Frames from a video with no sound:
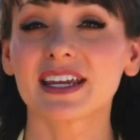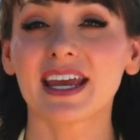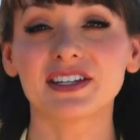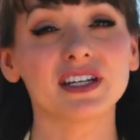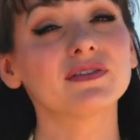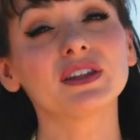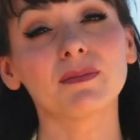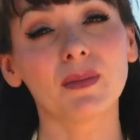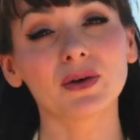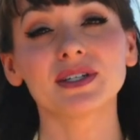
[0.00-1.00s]
can catch even the
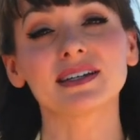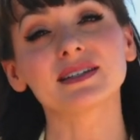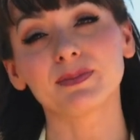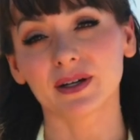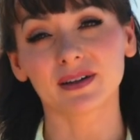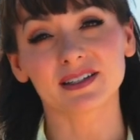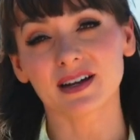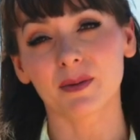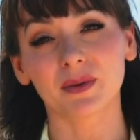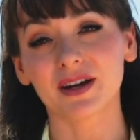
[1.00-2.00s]
most experienced
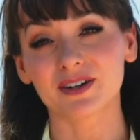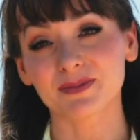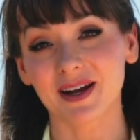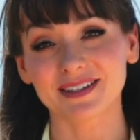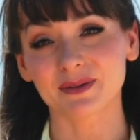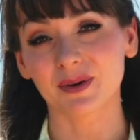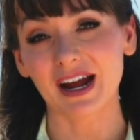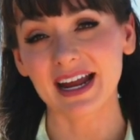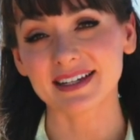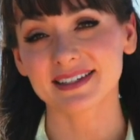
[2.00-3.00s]
operators by
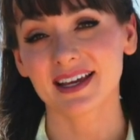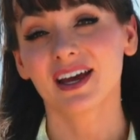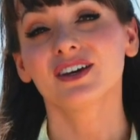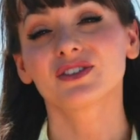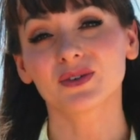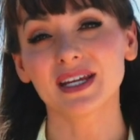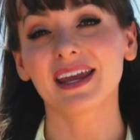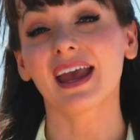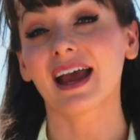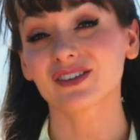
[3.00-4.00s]
surprise, so
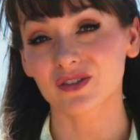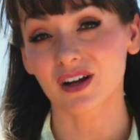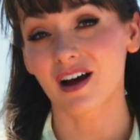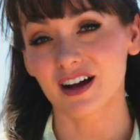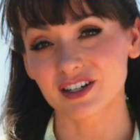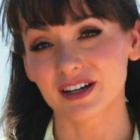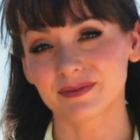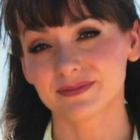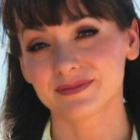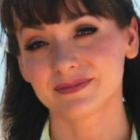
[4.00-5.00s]
take extra caution.